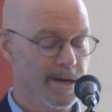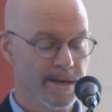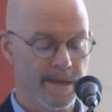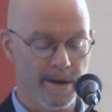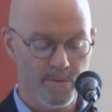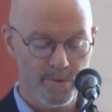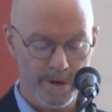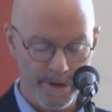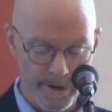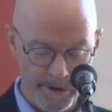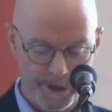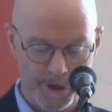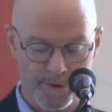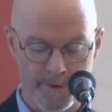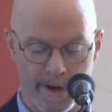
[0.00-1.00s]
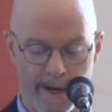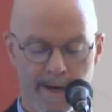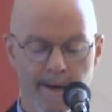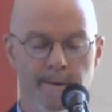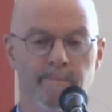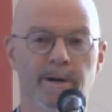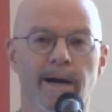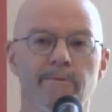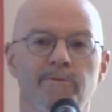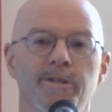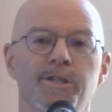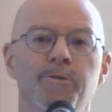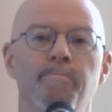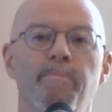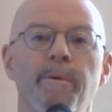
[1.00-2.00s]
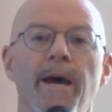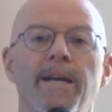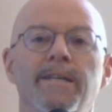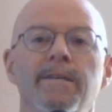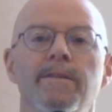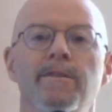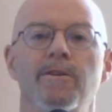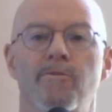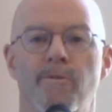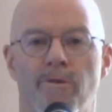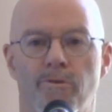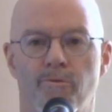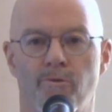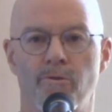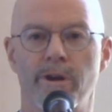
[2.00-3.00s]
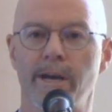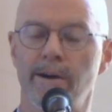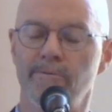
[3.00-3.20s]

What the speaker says: They were nurturing. But I respected their authority.